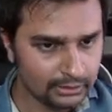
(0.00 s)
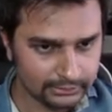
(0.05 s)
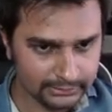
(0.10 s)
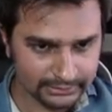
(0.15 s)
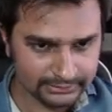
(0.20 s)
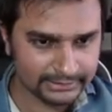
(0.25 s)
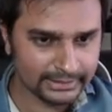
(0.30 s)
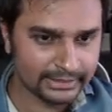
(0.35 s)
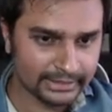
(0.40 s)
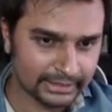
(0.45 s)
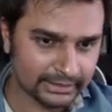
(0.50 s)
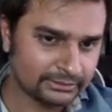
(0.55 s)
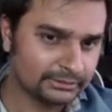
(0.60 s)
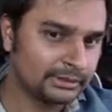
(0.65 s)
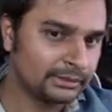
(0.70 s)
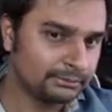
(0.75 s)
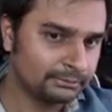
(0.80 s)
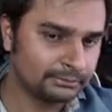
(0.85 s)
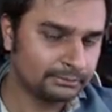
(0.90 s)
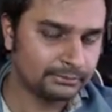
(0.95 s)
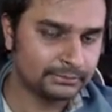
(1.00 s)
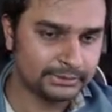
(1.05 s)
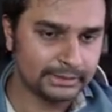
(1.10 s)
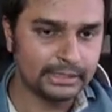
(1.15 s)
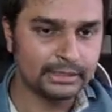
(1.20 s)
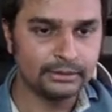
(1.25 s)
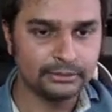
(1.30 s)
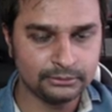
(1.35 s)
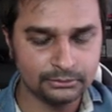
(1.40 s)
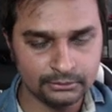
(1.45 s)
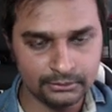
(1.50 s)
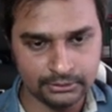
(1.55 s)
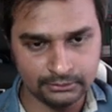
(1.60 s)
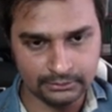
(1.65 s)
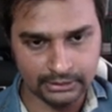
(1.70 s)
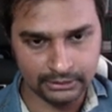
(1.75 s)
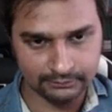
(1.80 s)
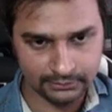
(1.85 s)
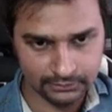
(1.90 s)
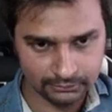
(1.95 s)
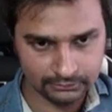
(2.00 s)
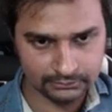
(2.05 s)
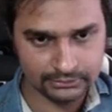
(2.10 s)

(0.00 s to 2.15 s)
This I actually told you, like when you